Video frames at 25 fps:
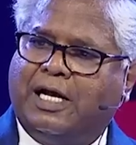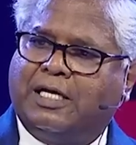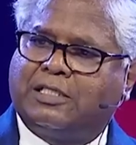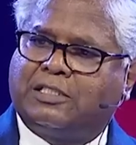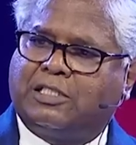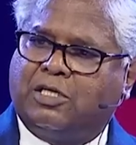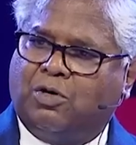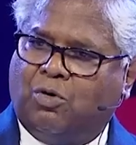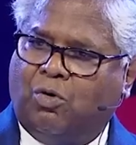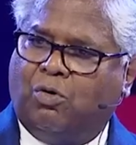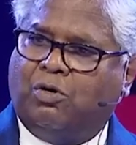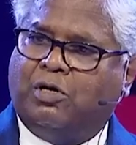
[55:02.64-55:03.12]
as
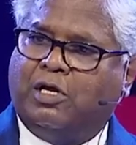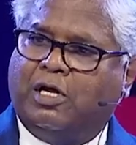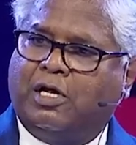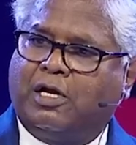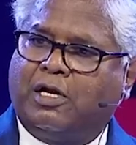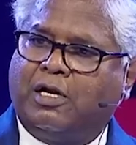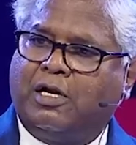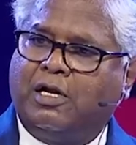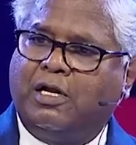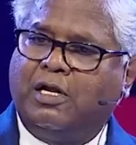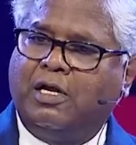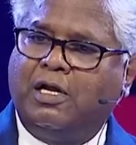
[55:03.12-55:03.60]
the
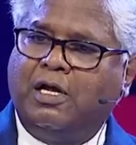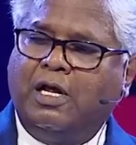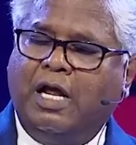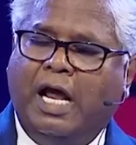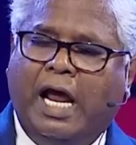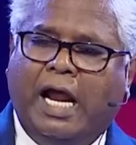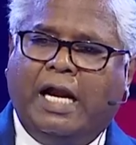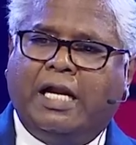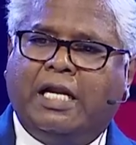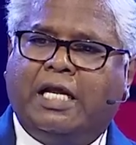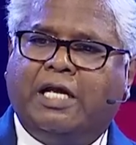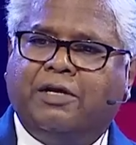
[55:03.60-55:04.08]
older
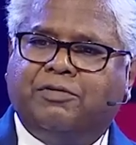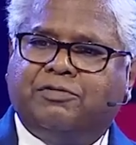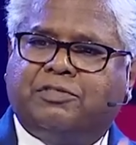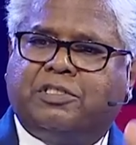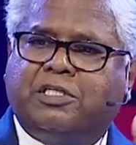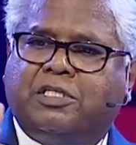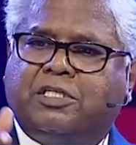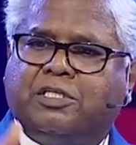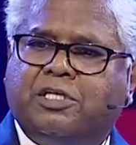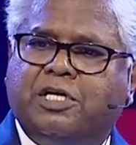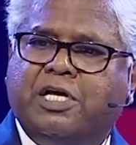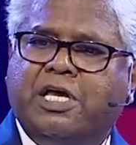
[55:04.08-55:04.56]
and gives
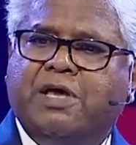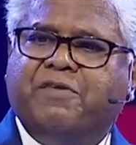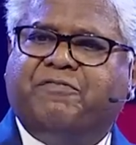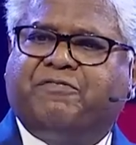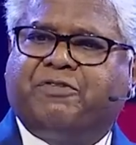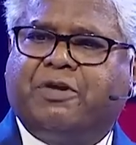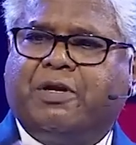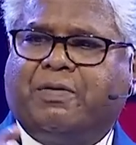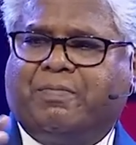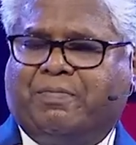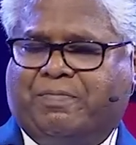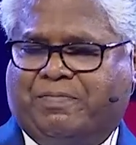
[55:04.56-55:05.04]
it to
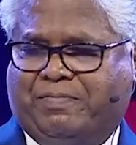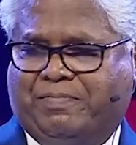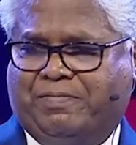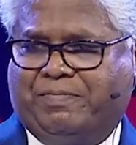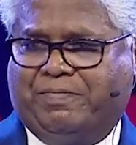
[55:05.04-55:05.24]
Ephraim.